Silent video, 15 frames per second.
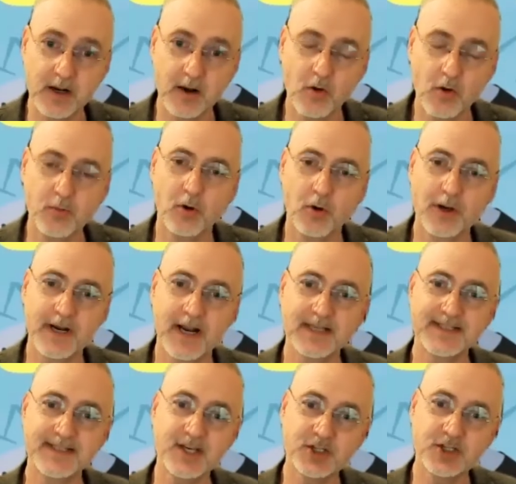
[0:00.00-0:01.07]
global
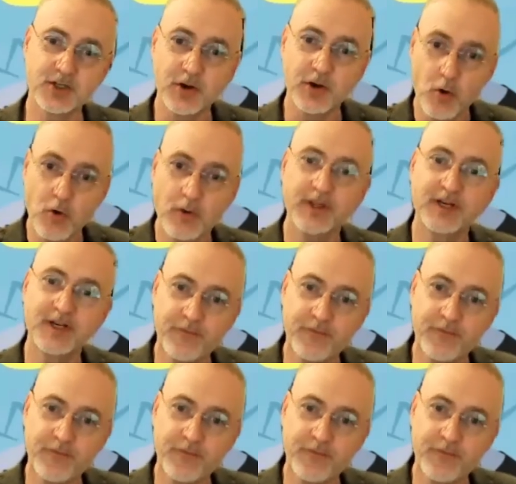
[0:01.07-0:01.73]
organization and all the